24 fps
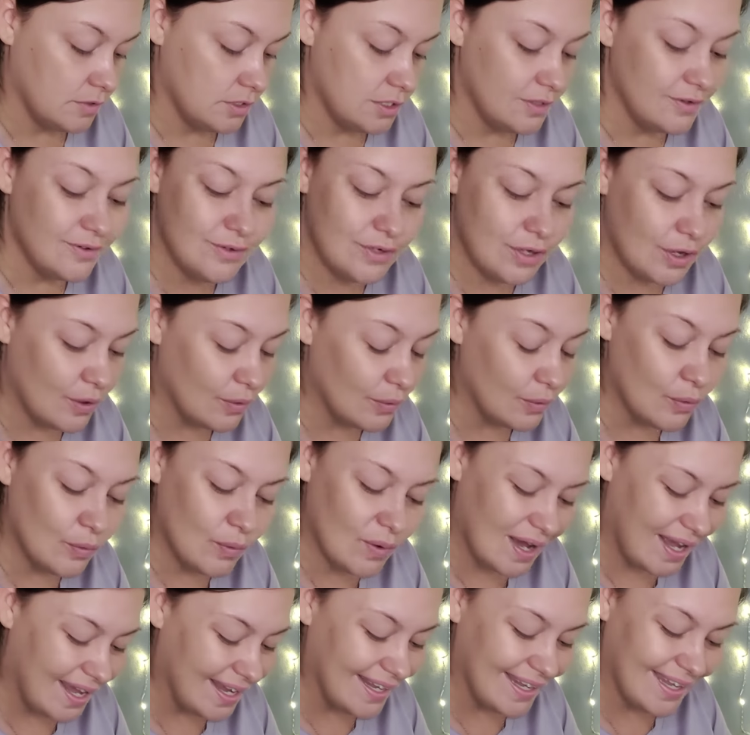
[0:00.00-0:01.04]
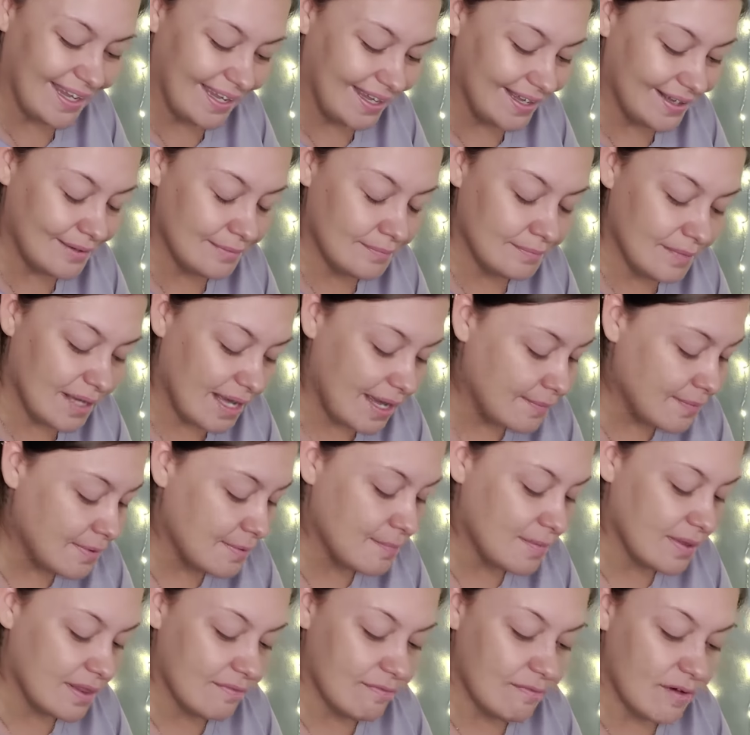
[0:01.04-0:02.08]
Do you know who I am? I'm
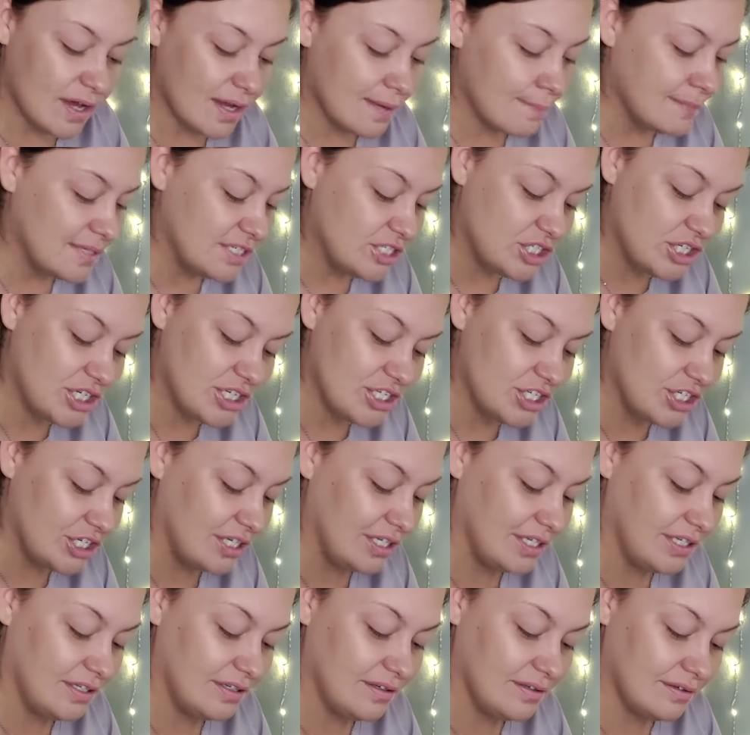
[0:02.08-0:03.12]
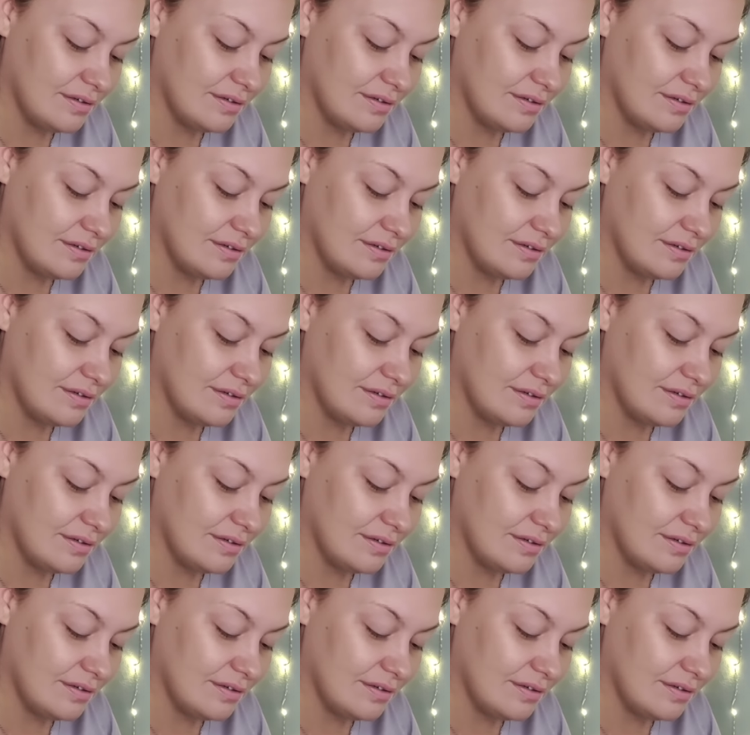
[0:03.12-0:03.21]
a motherfucking magician